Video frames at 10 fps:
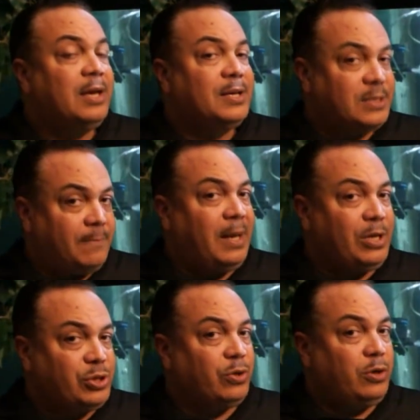So make
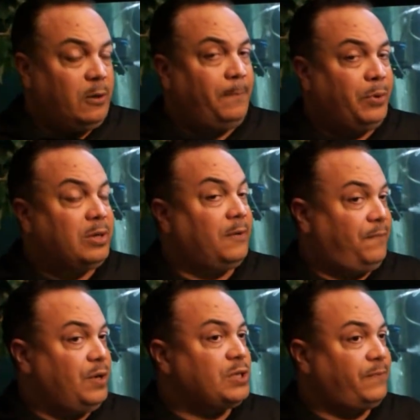sure you put the
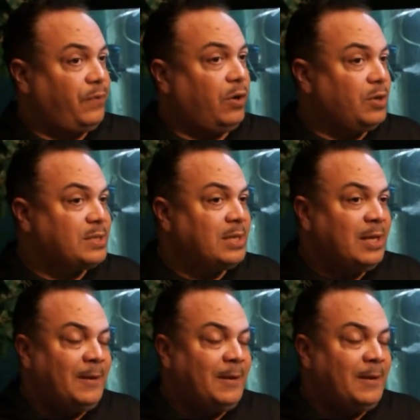fish first,